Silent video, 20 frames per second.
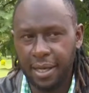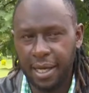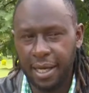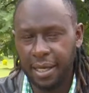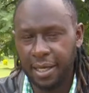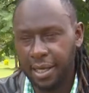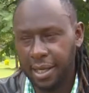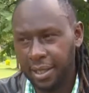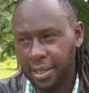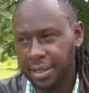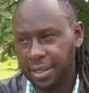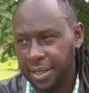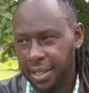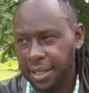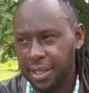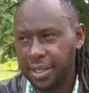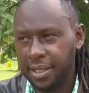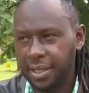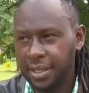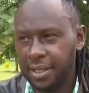I'd
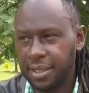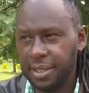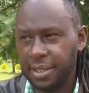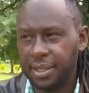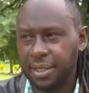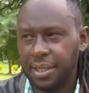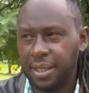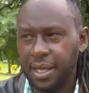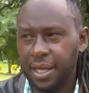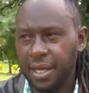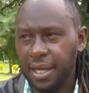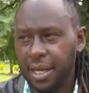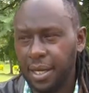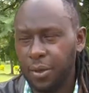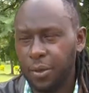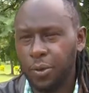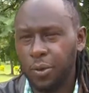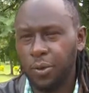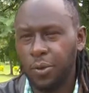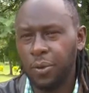say this, and I
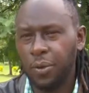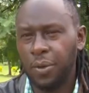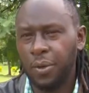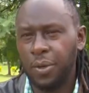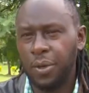know